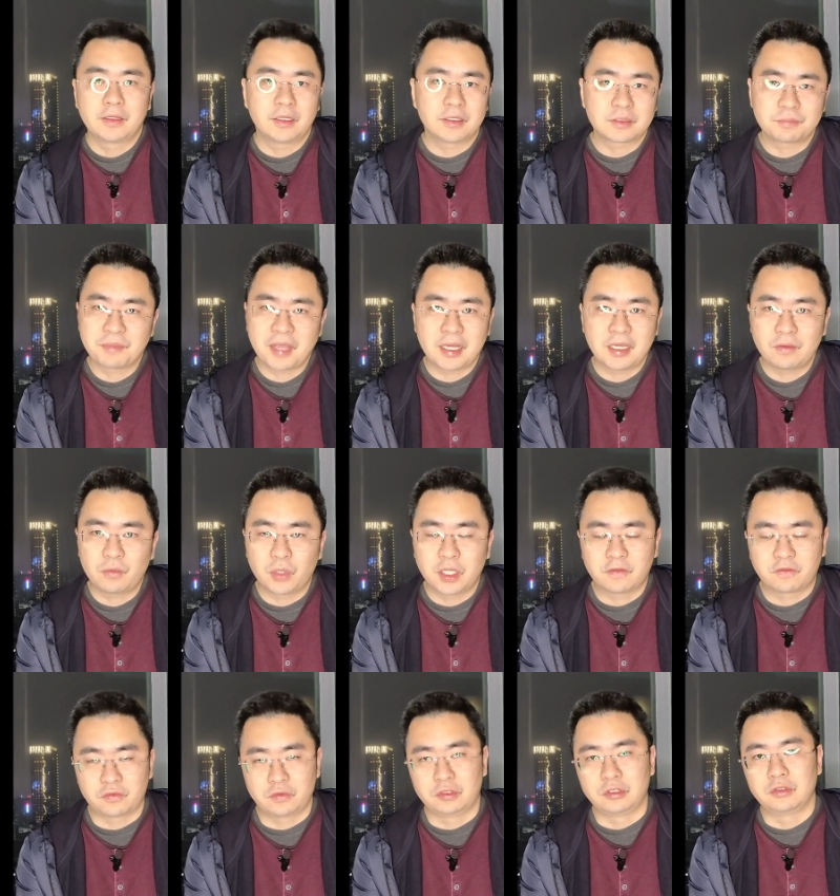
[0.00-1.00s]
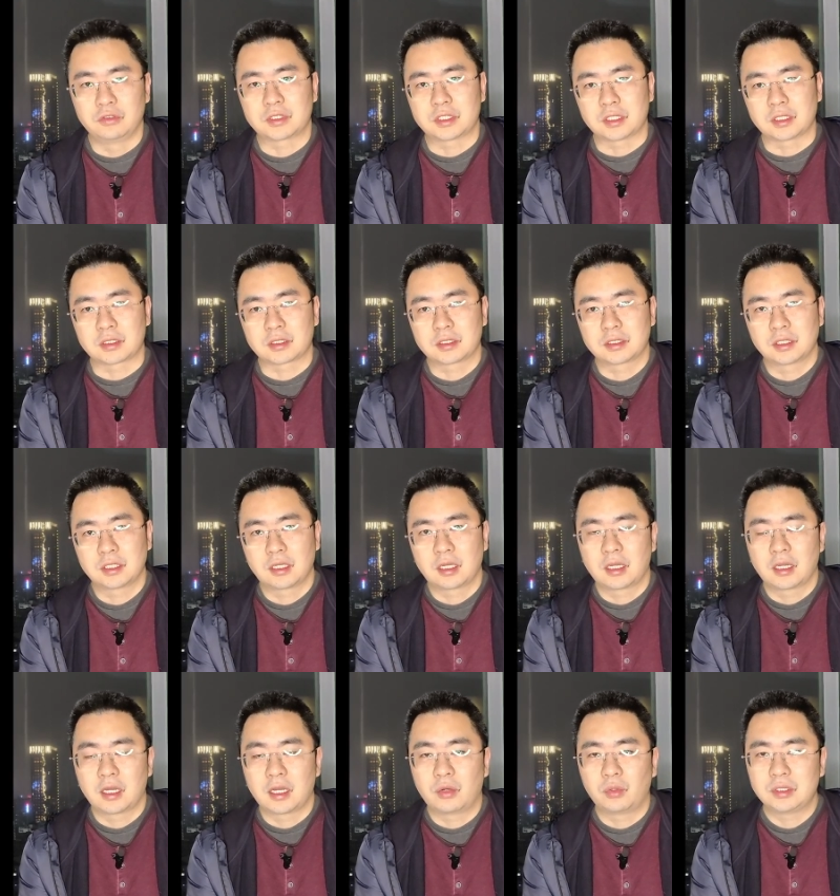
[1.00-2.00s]
There's many ways to use it.
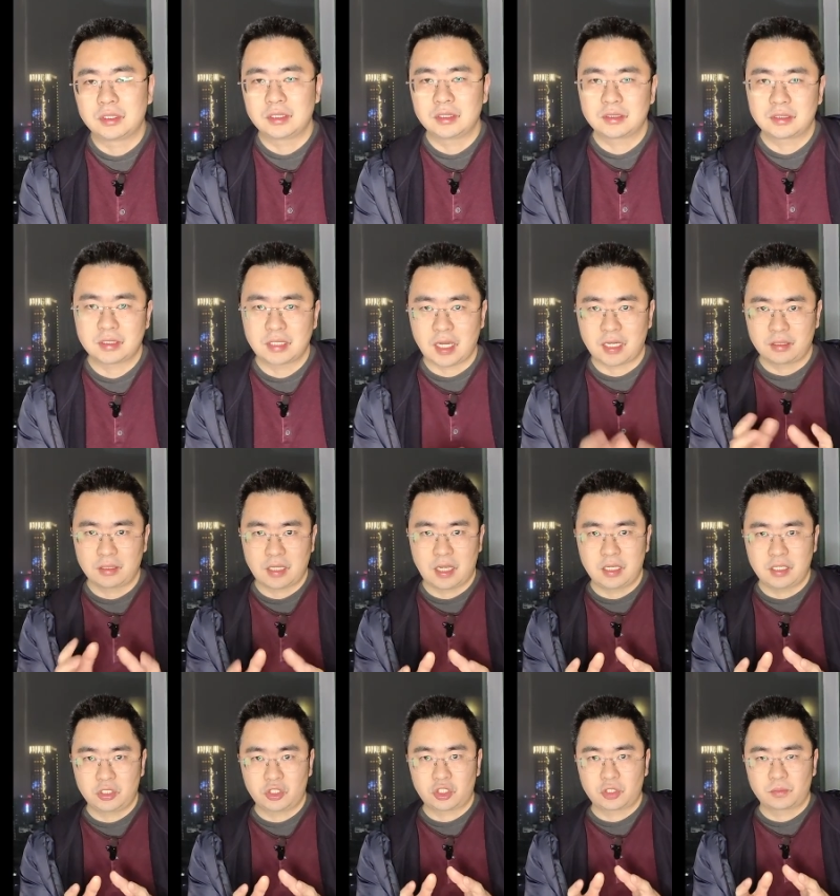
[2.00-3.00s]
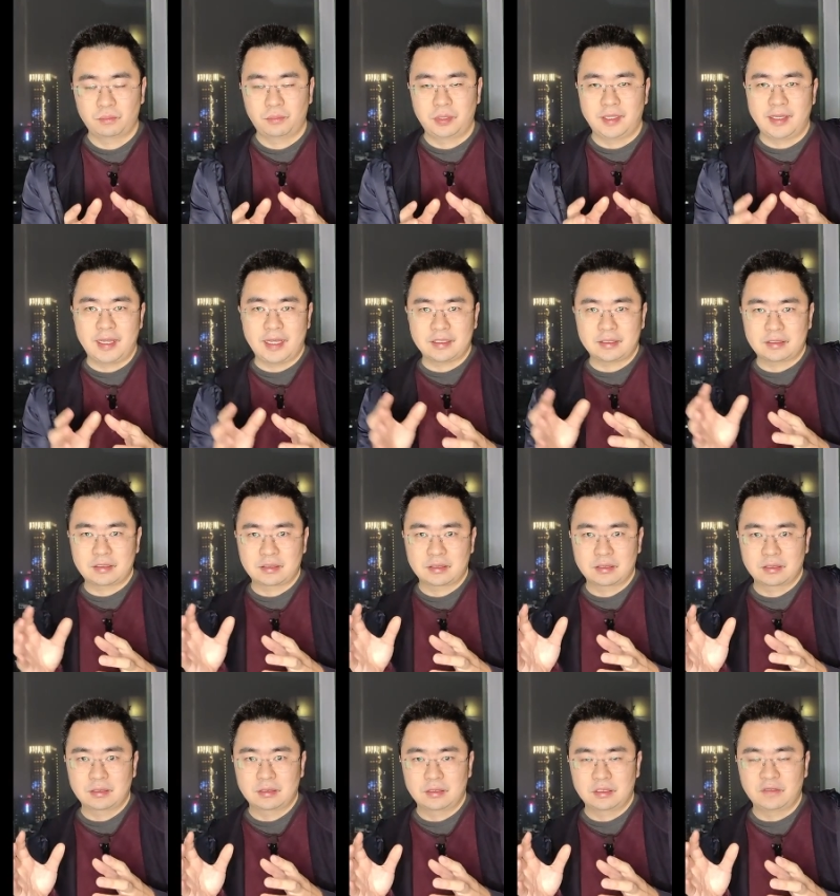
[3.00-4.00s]
With this technology plus
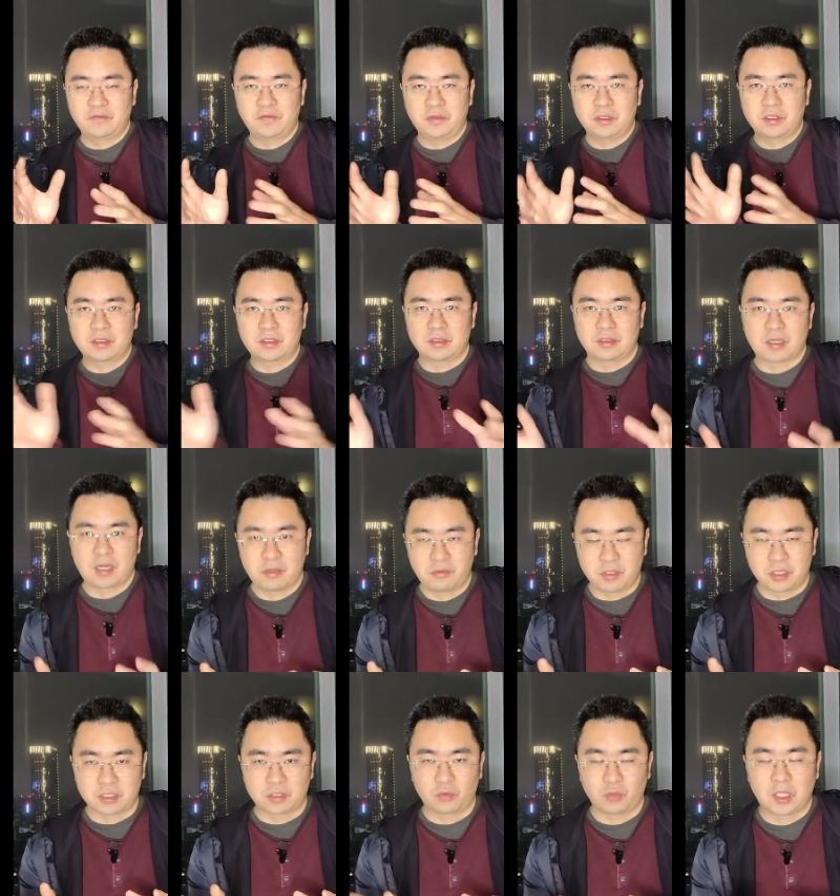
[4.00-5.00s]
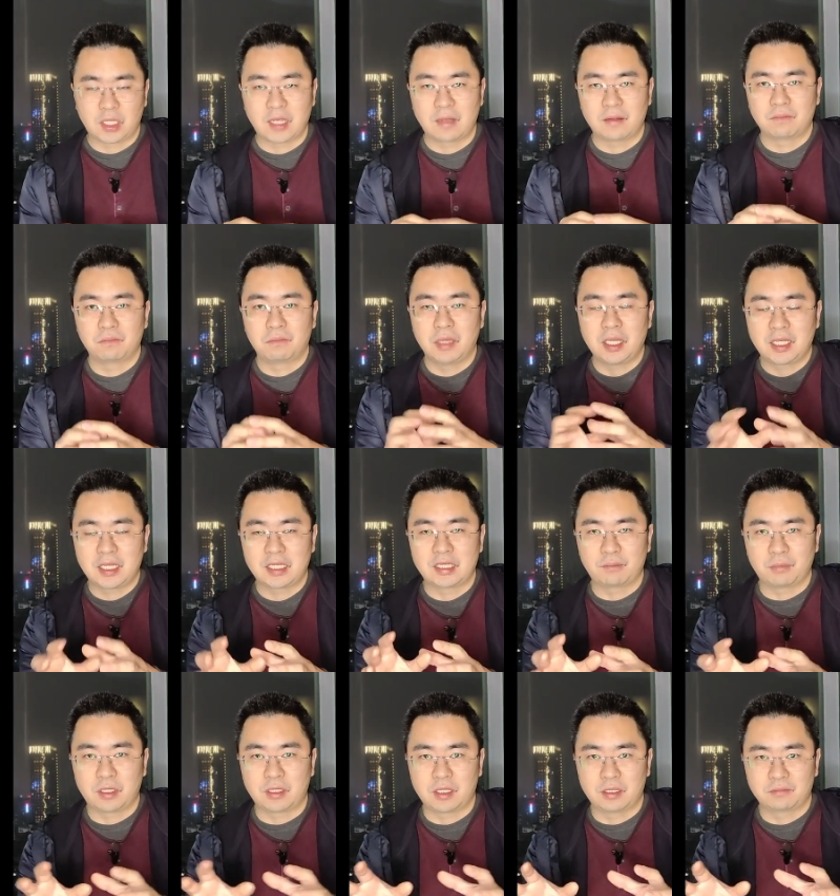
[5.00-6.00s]
different scenarios, we can make
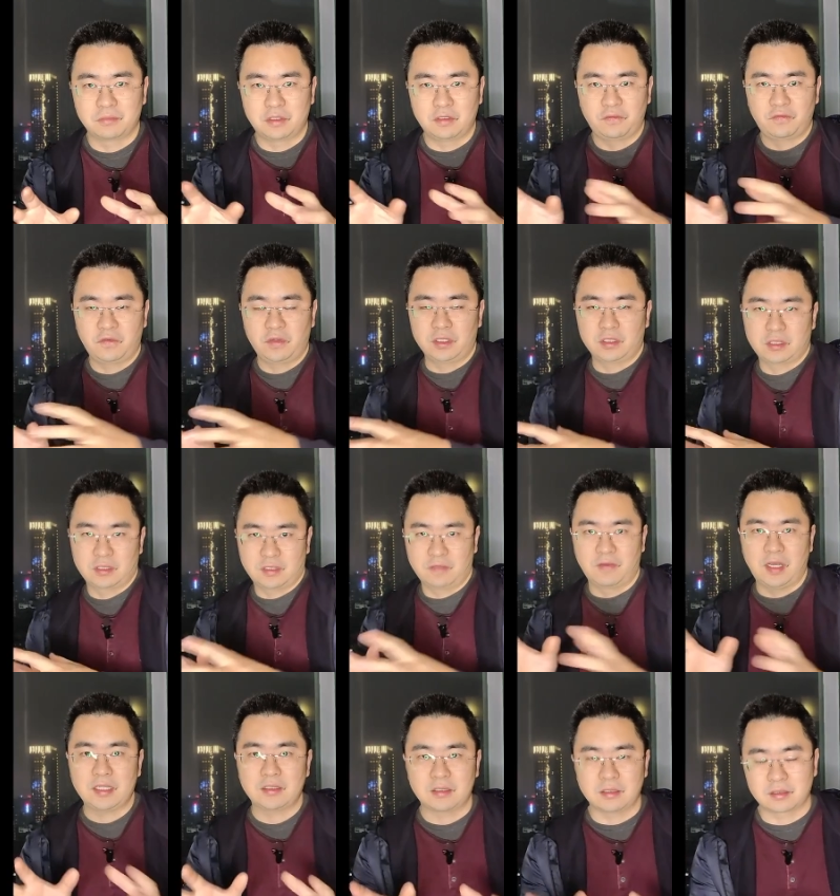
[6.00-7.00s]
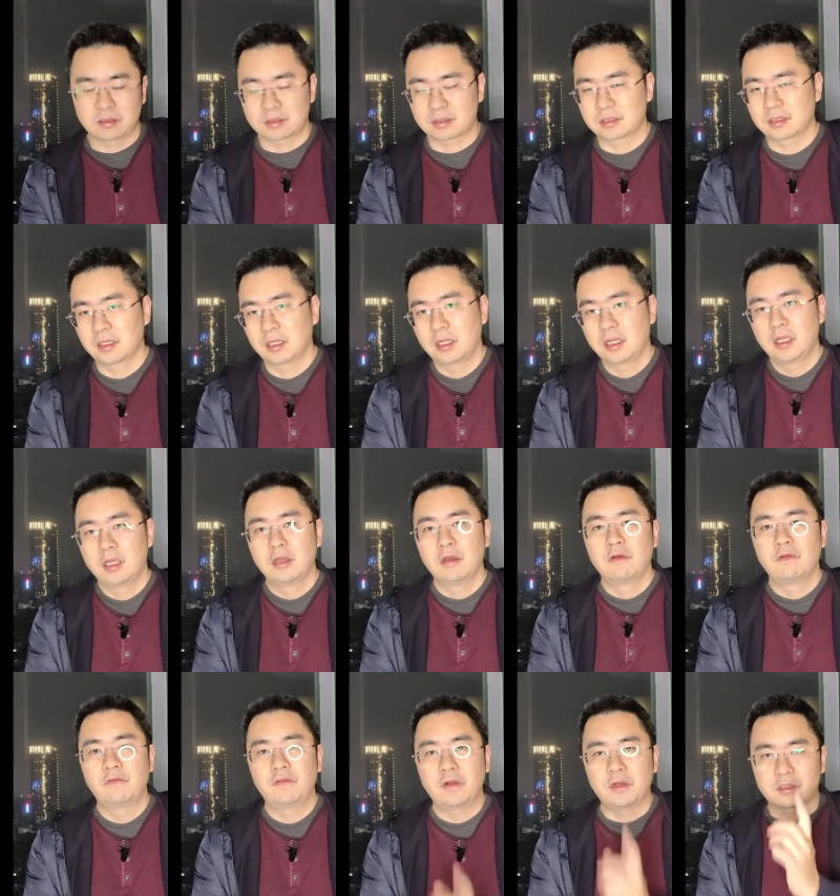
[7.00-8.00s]
it become different devices.
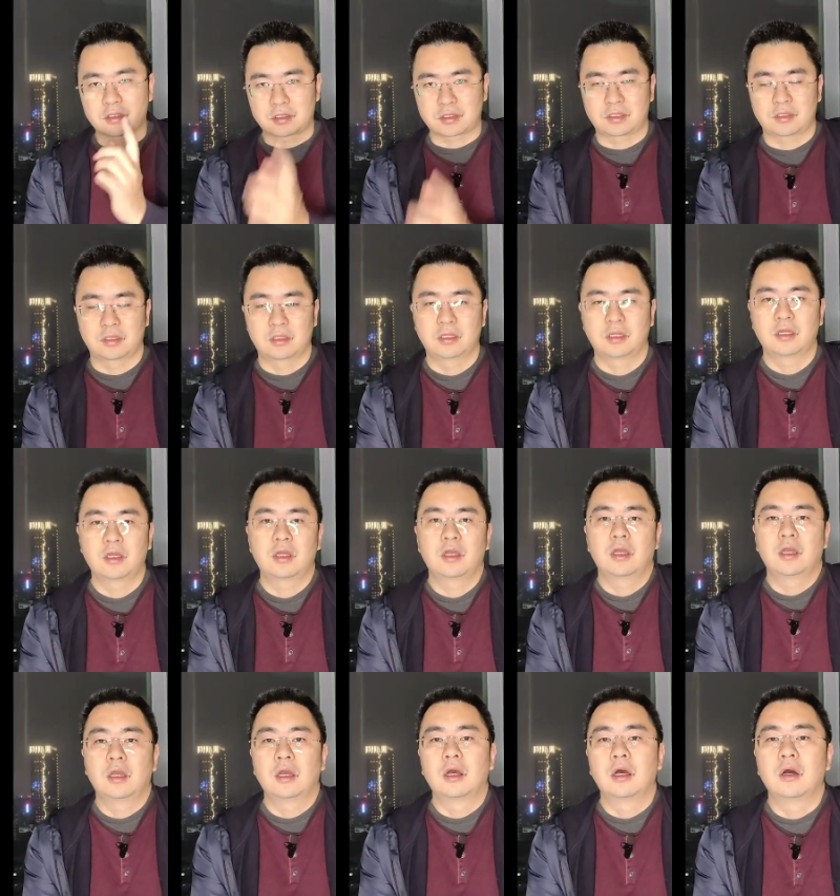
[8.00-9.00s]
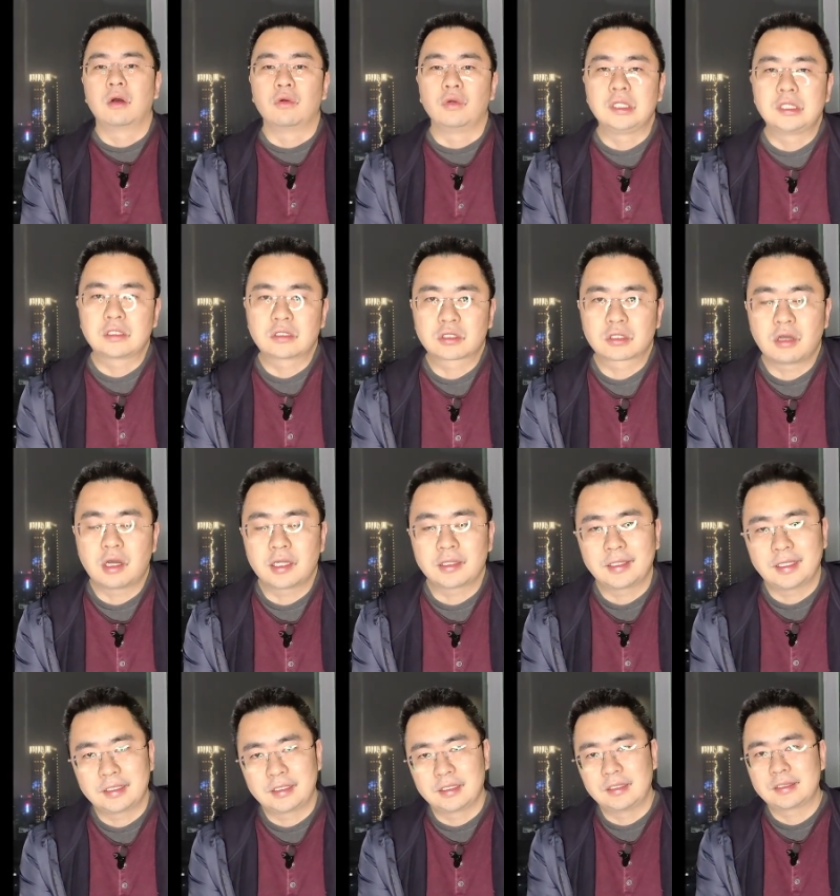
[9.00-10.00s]
First, we saw
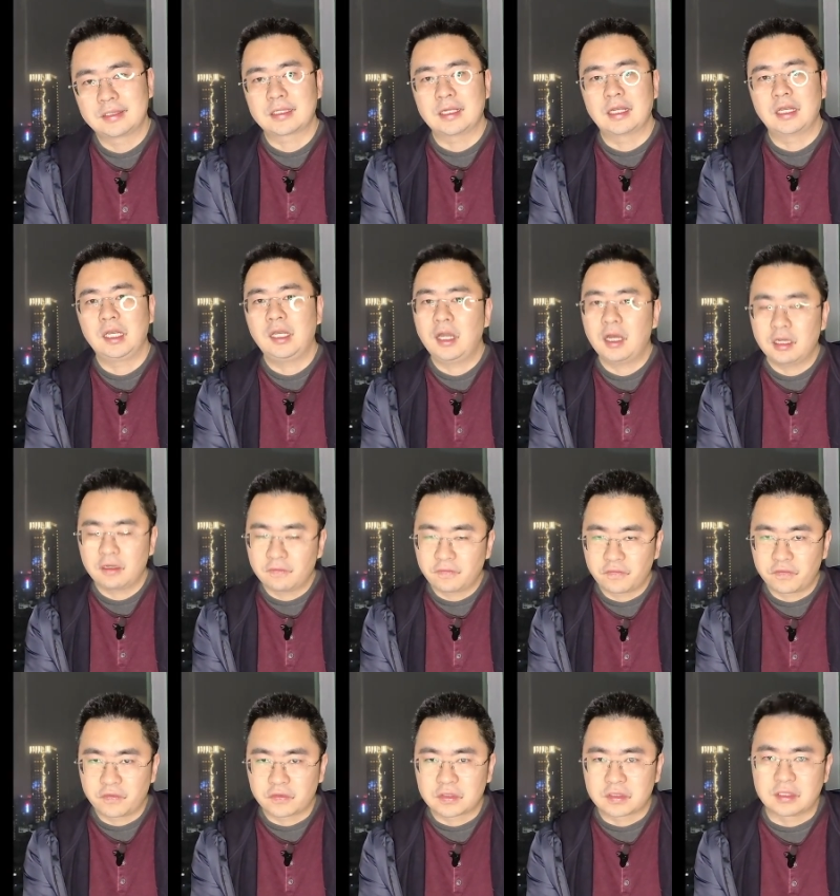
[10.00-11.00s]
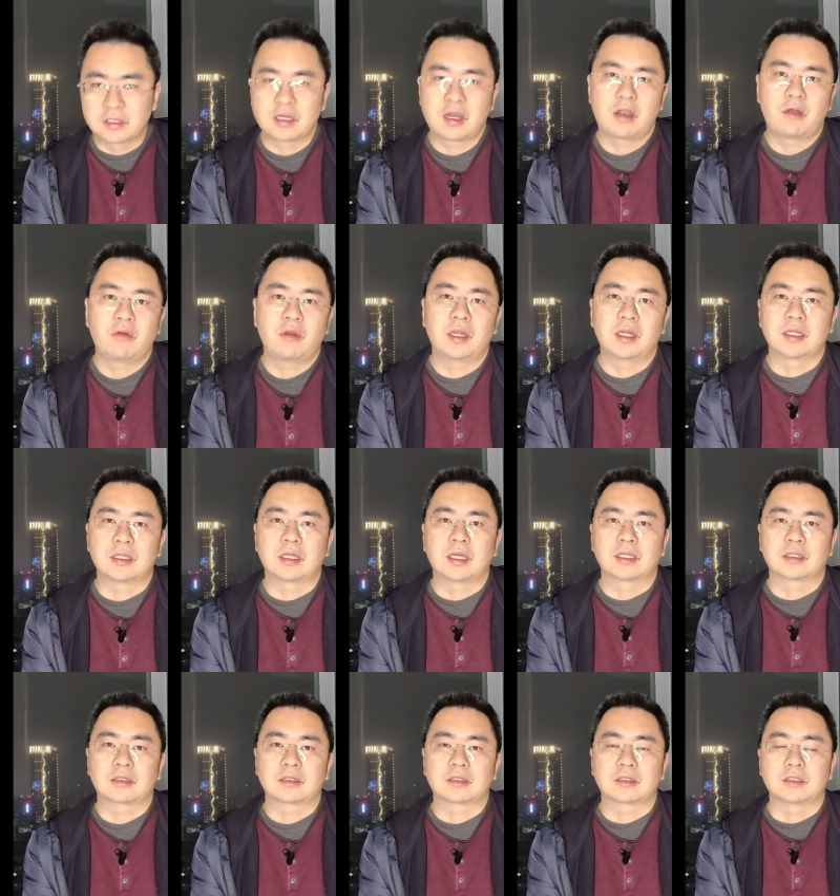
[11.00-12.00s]
that there is a lot of scenario
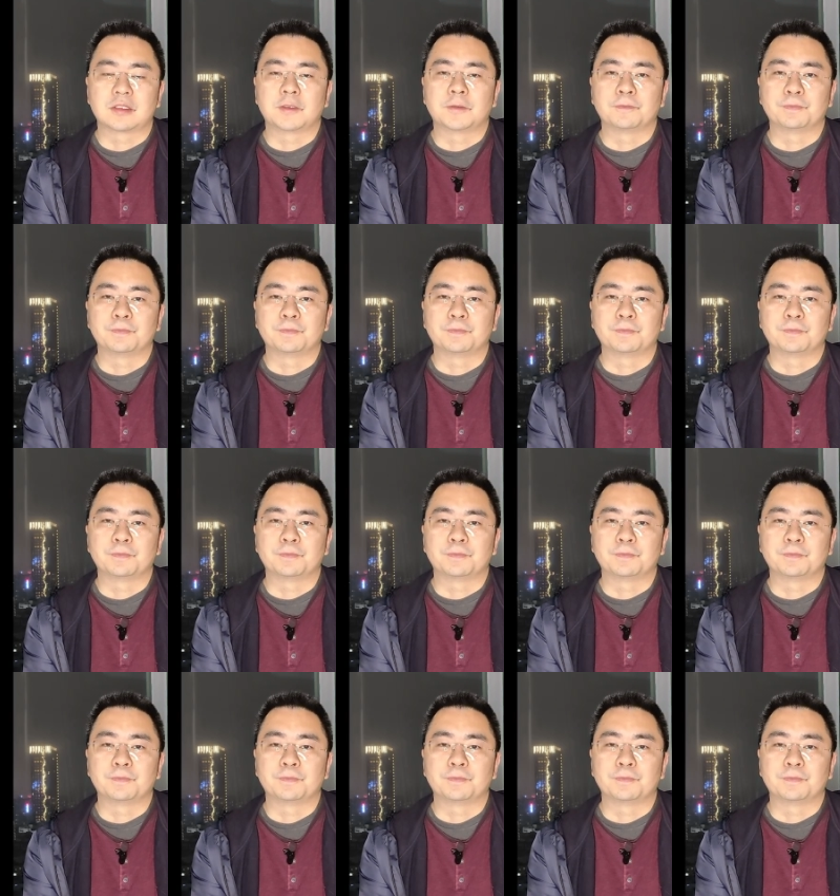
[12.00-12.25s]
that